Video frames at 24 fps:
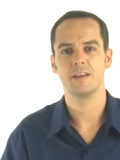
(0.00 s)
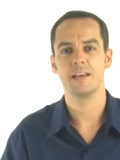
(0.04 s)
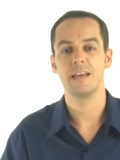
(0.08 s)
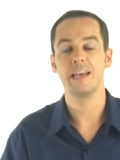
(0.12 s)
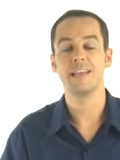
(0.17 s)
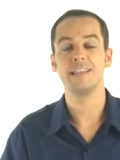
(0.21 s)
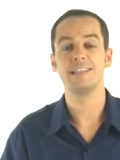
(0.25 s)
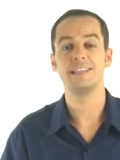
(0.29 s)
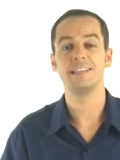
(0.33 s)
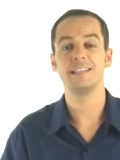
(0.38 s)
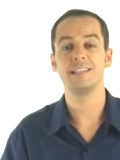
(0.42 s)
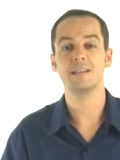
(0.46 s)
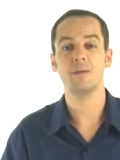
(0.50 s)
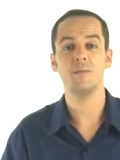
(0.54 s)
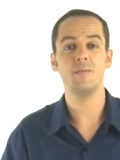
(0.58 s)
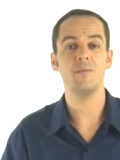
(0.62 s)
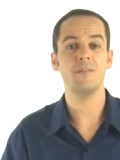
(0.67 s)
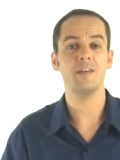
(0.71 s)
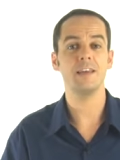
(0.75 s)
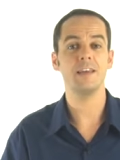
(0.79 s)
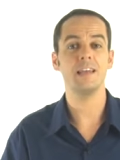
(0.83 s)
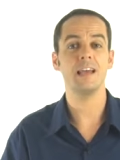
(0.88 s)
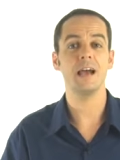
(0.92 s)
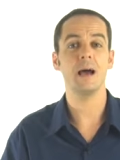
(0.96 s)
Is it
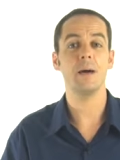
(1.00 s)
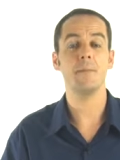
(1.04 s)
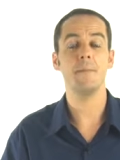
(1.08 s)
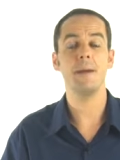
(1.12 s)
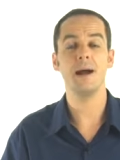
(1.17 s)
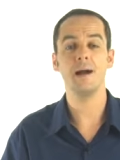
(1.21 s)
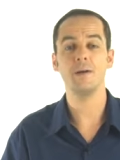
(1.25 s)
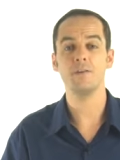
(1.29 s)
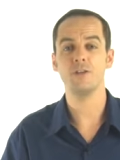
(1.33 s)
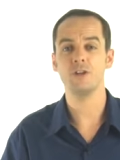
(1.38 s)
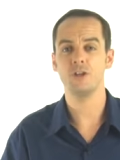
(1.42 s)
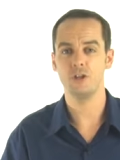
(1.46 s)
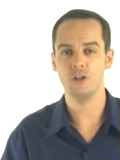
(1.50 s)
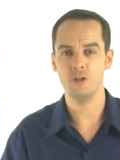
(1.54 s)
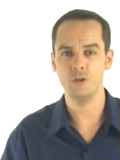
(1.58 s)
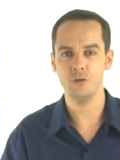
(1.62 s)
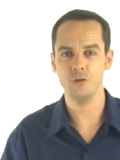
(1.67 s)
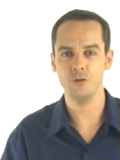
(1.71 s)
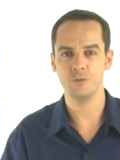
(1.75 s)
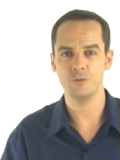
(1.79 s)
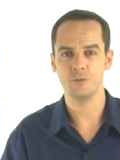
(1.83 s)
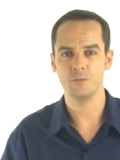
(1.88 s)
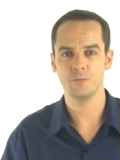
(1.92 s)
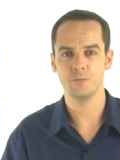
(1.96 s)
something about
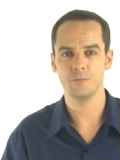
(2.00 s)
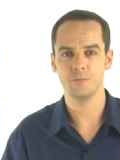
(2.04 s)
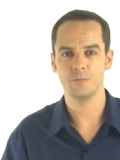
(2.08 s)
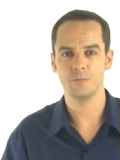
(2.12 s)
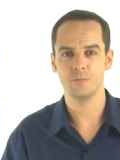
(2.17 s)
you?